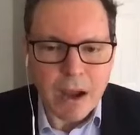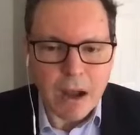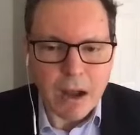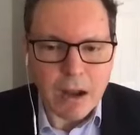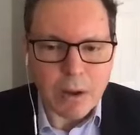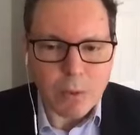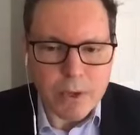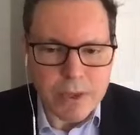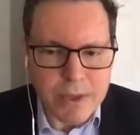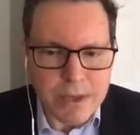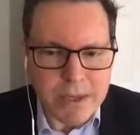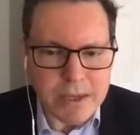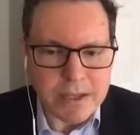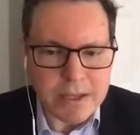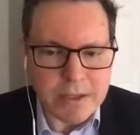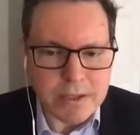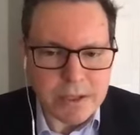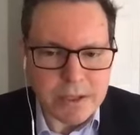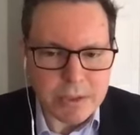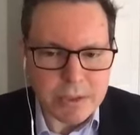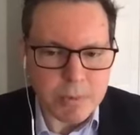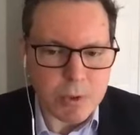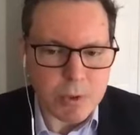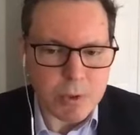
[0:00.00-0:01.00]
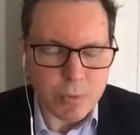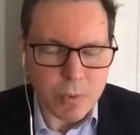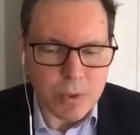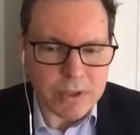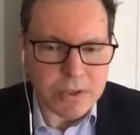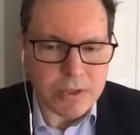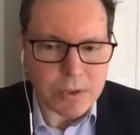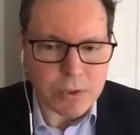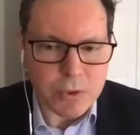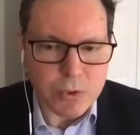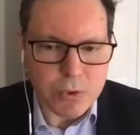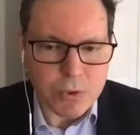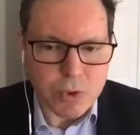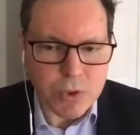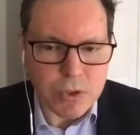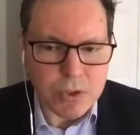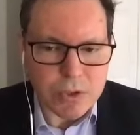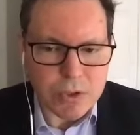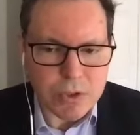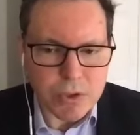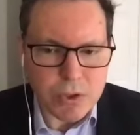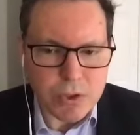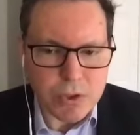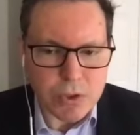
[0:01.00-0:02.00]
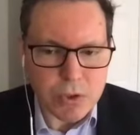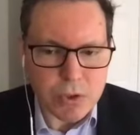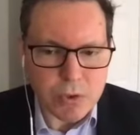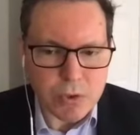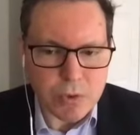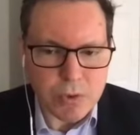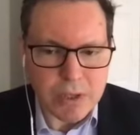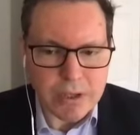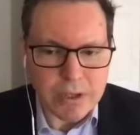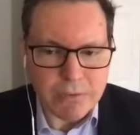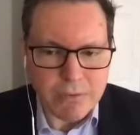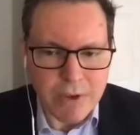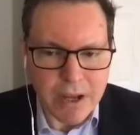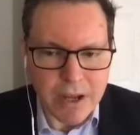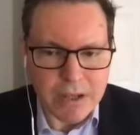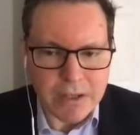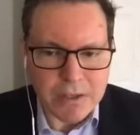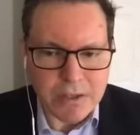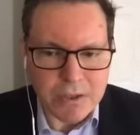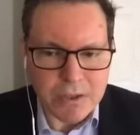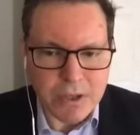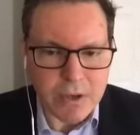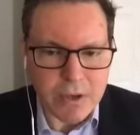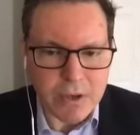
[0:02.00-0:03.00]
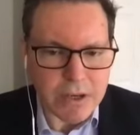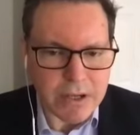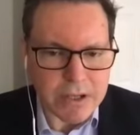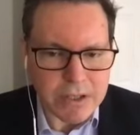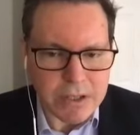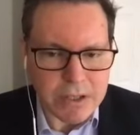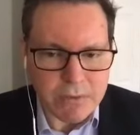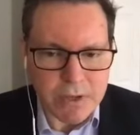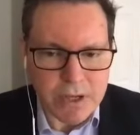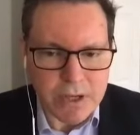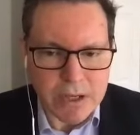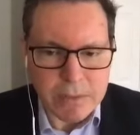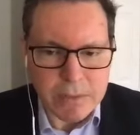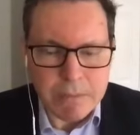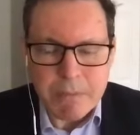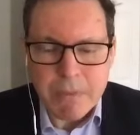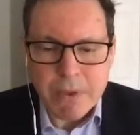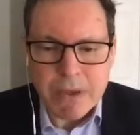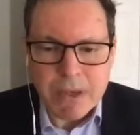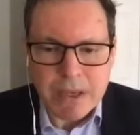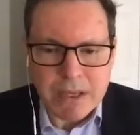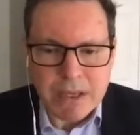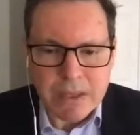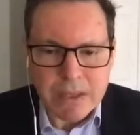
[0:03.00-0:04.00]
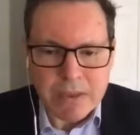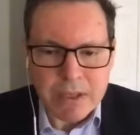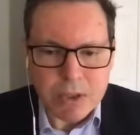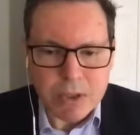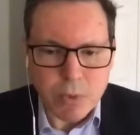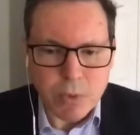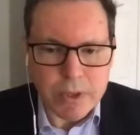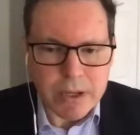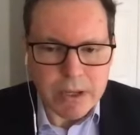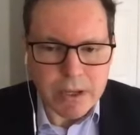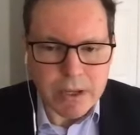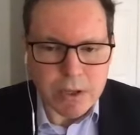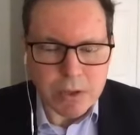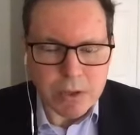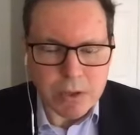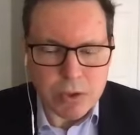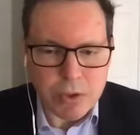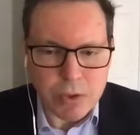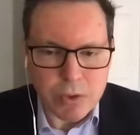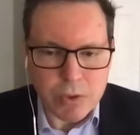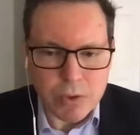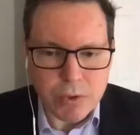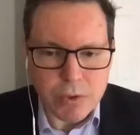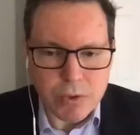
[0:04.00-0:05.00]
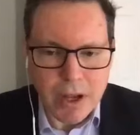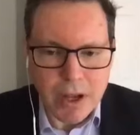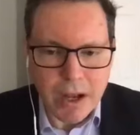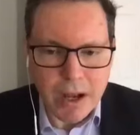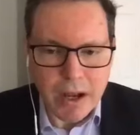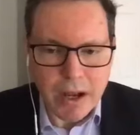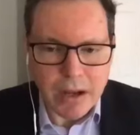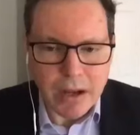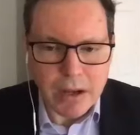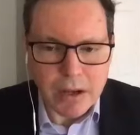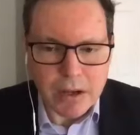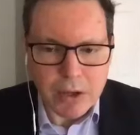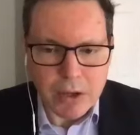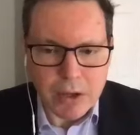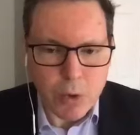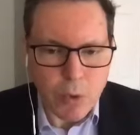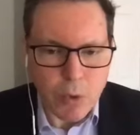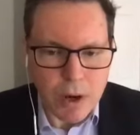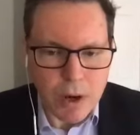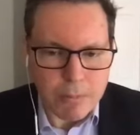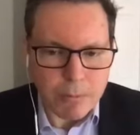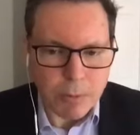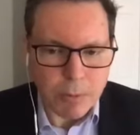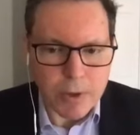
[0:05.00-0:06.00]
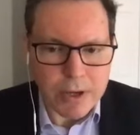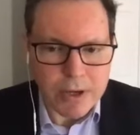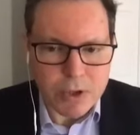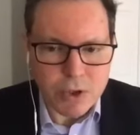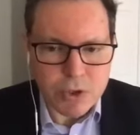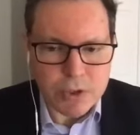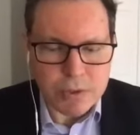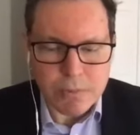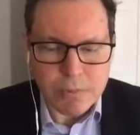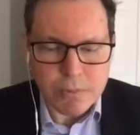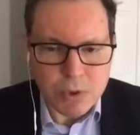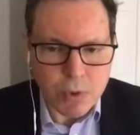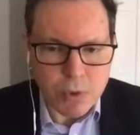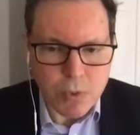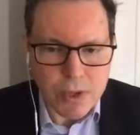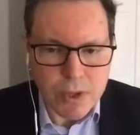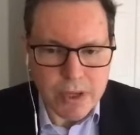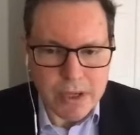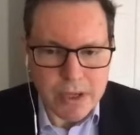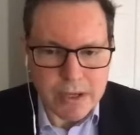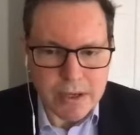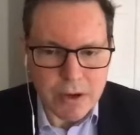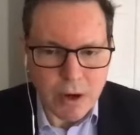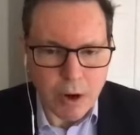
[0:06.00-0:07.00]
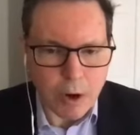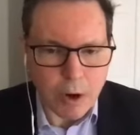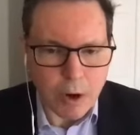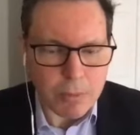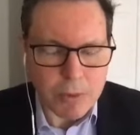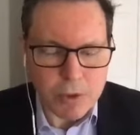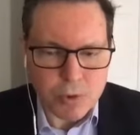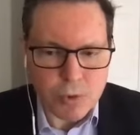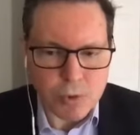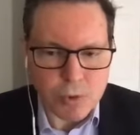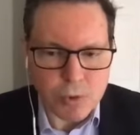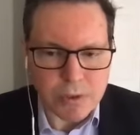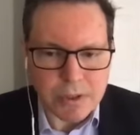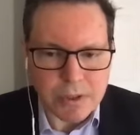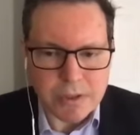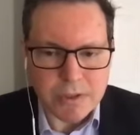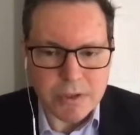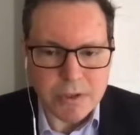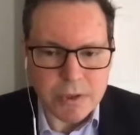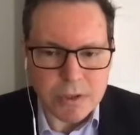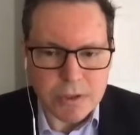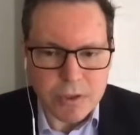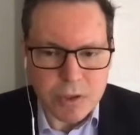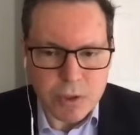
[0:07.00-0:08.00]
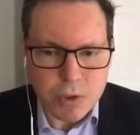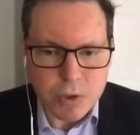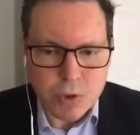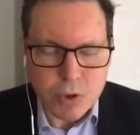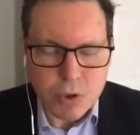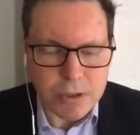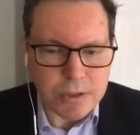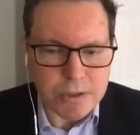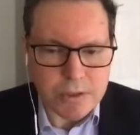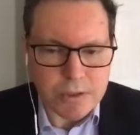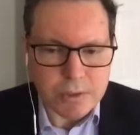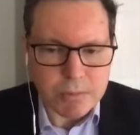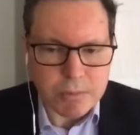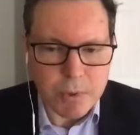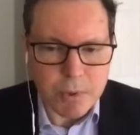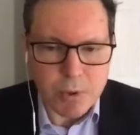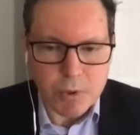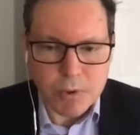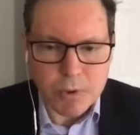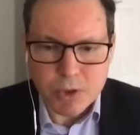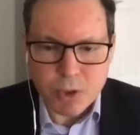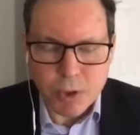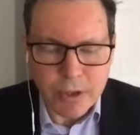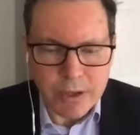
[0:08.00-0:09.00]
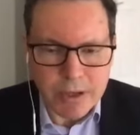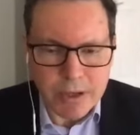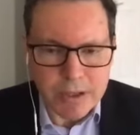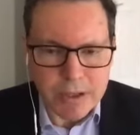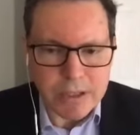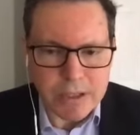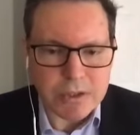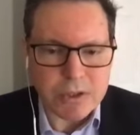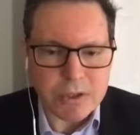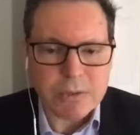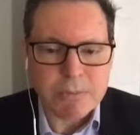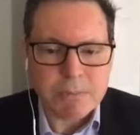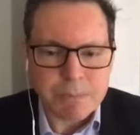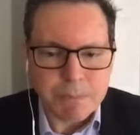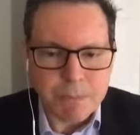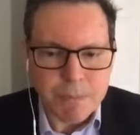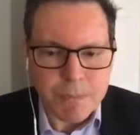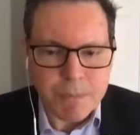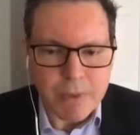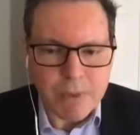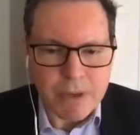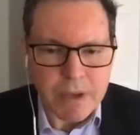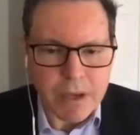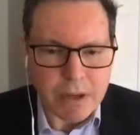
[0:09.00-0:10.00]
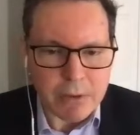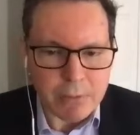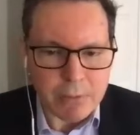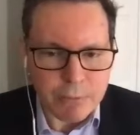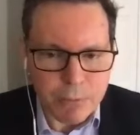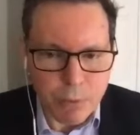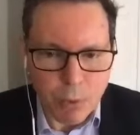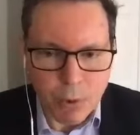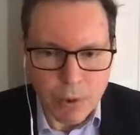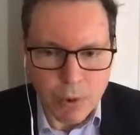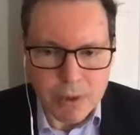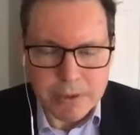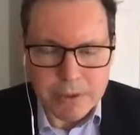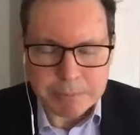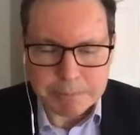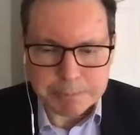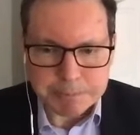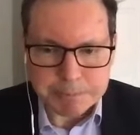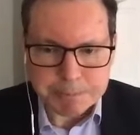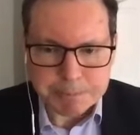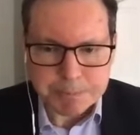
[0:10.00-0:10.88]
within dispute resolution to advance connectivity. These would include cooperation between arbitral institutions, both Chinese and foreign.